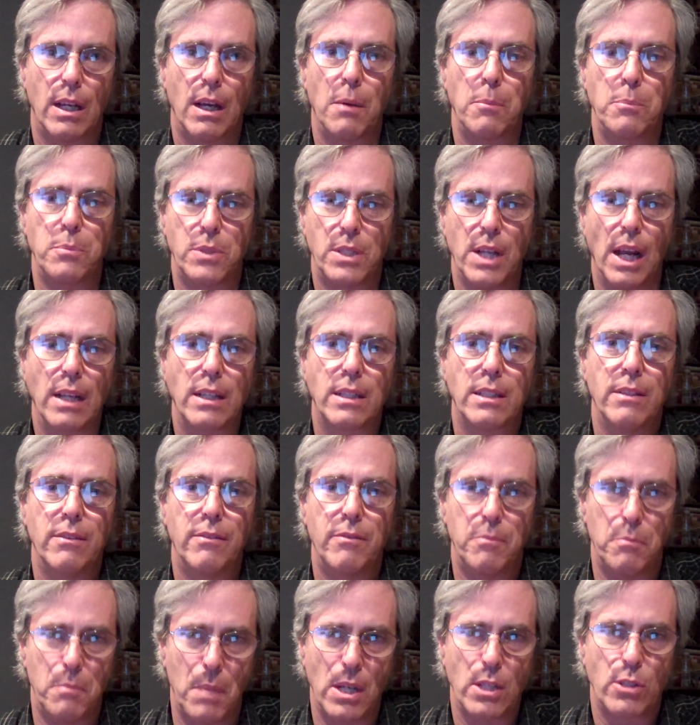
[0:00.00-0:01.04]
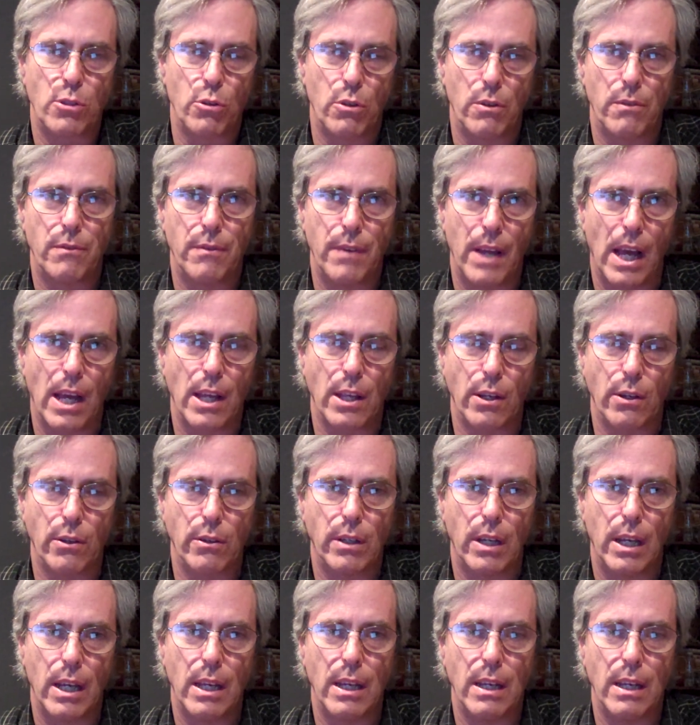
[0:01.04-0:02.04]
objective measure of value.